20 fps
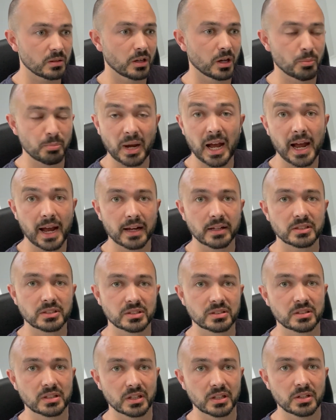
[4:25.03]
of
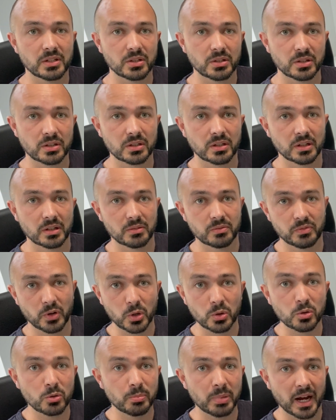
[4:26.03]
packs that you can,
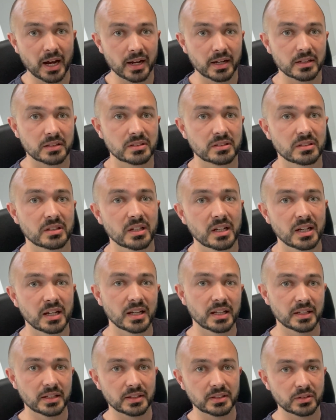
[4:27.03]
vocal packs,
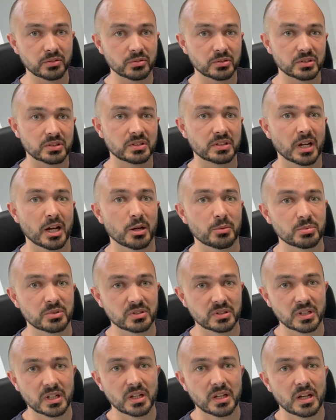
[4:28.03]
and they're different
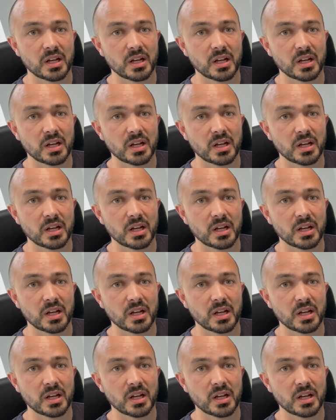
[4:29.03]
stabs.